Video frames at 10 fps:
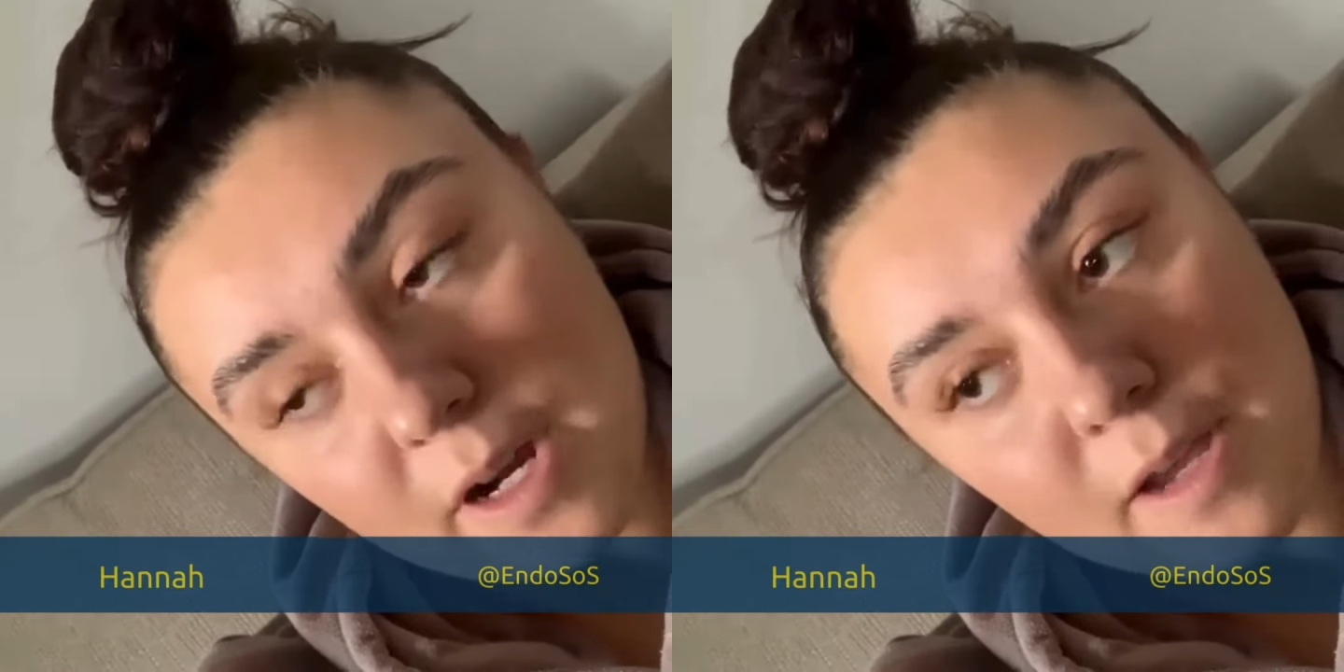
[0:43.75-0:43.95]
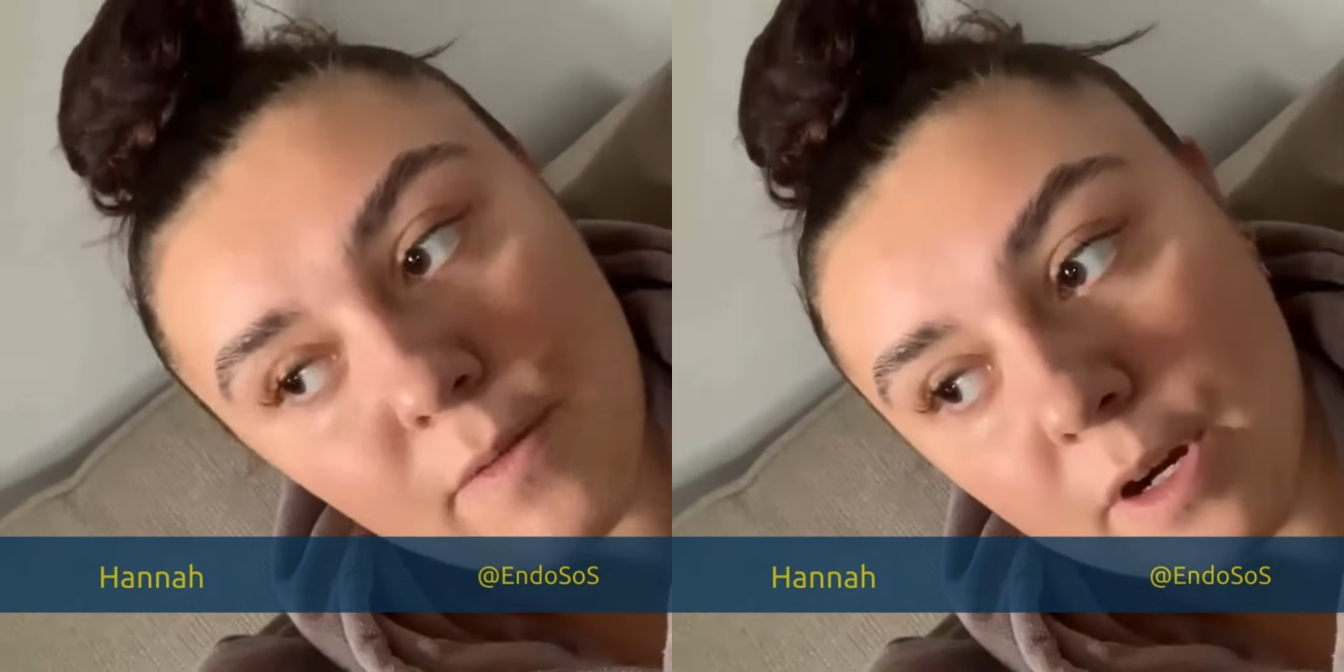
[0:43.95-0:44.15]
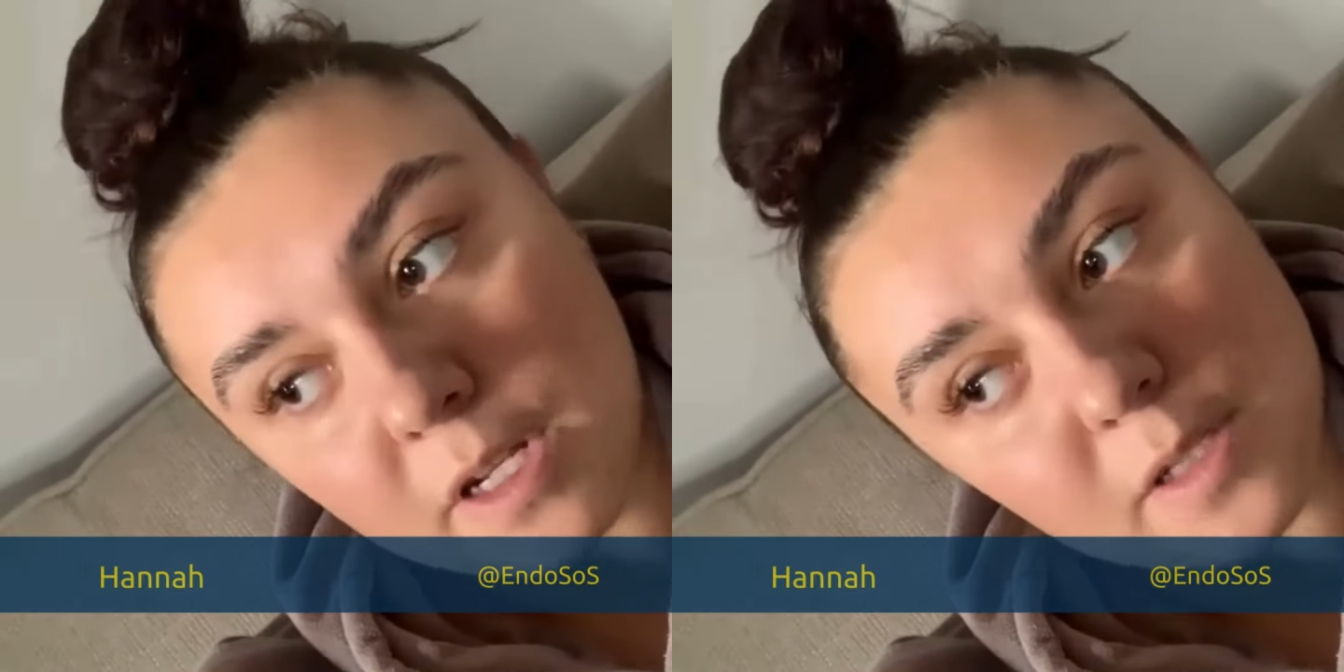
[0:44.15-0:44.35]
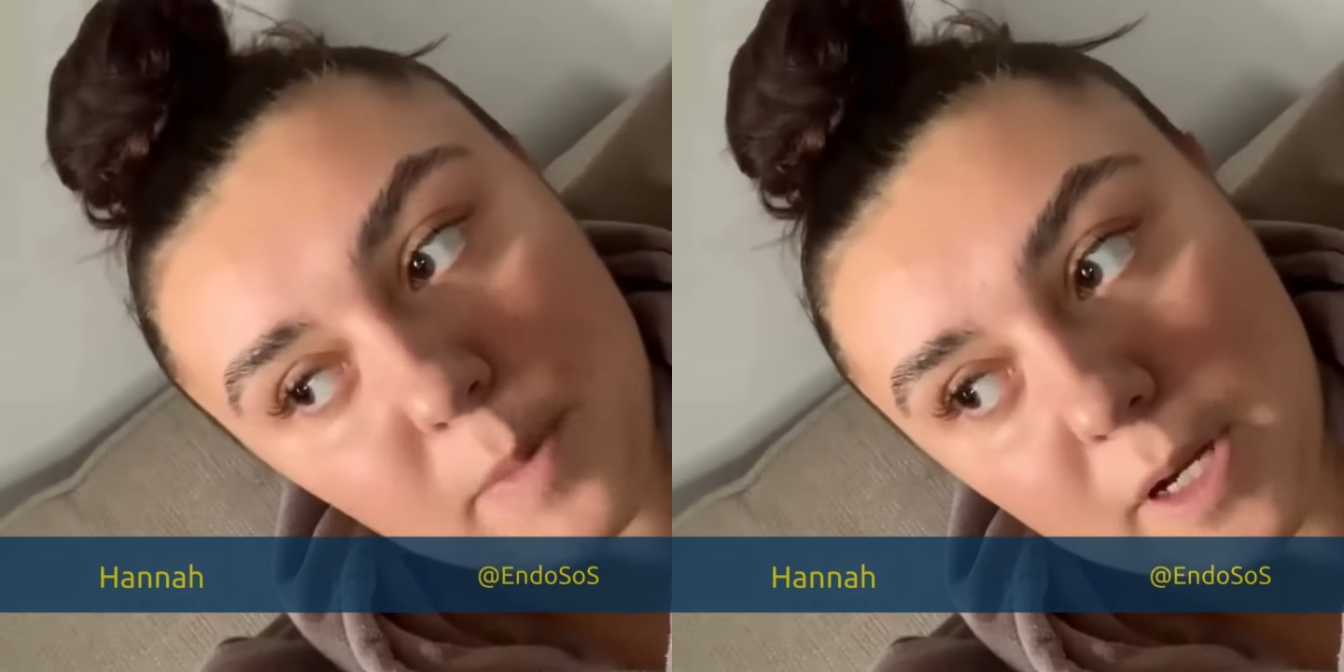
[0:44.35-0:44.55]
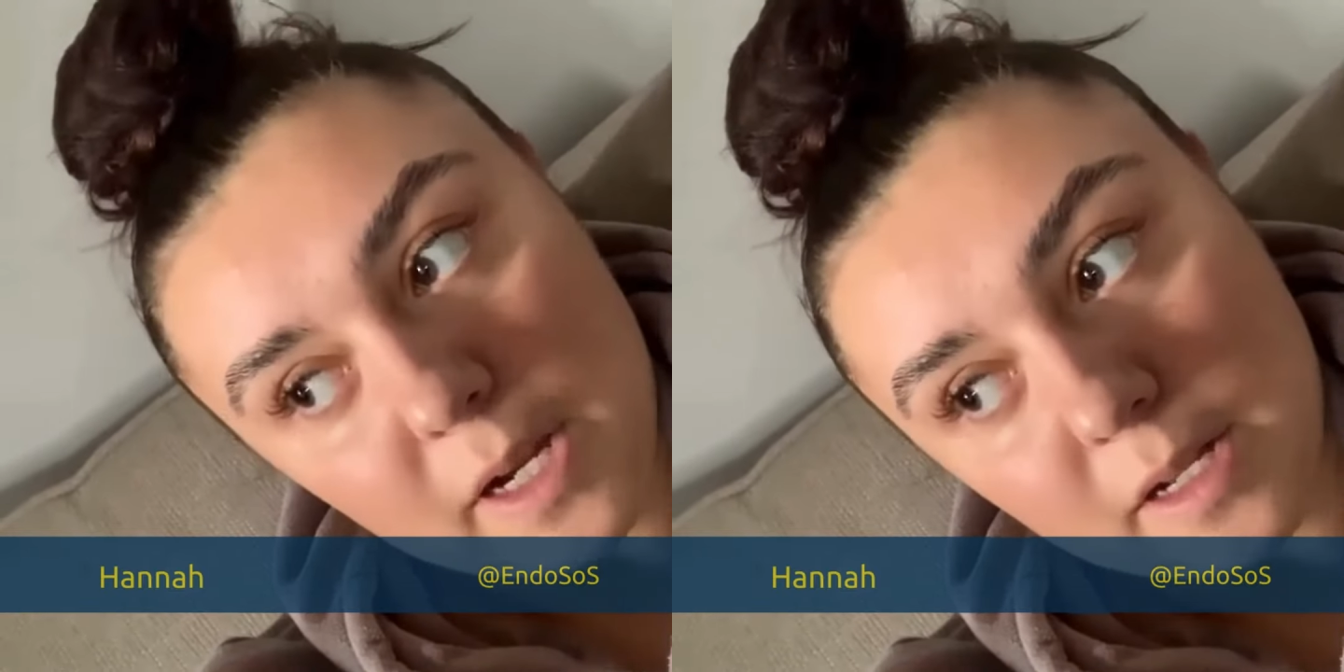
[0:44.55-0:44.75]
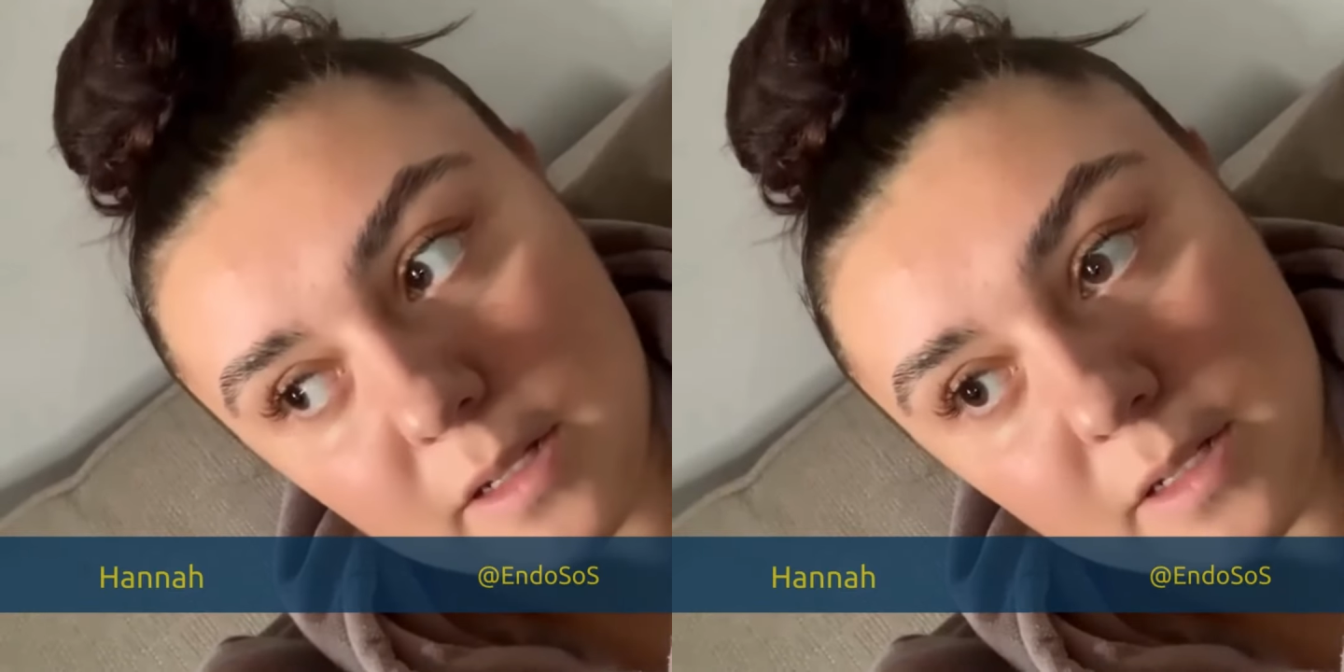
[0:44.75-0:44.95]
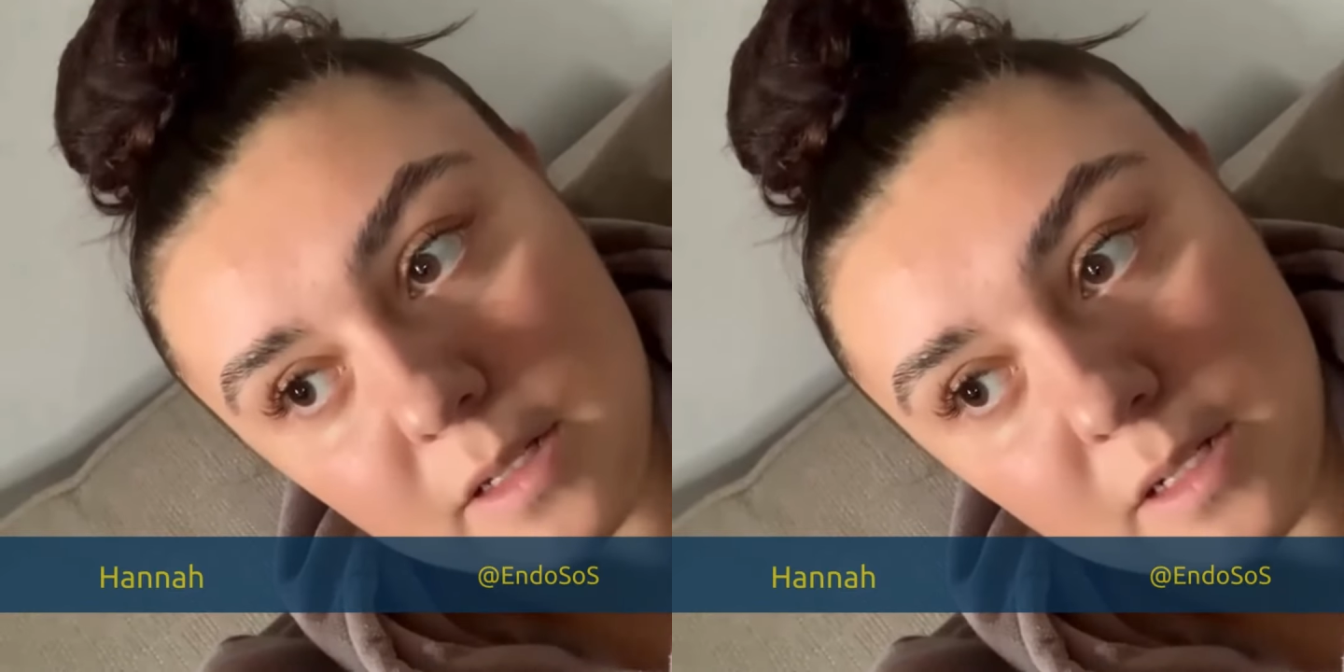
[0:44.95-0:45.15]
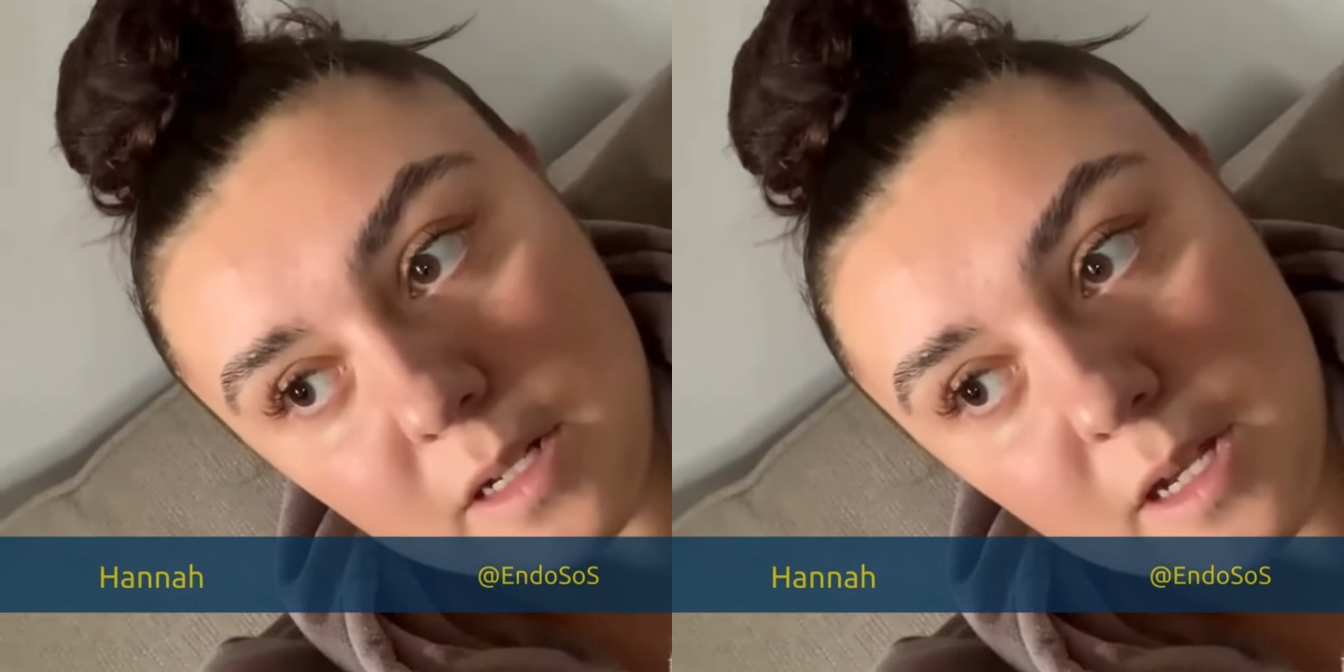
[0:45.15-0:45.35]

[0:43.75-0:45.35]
experienced,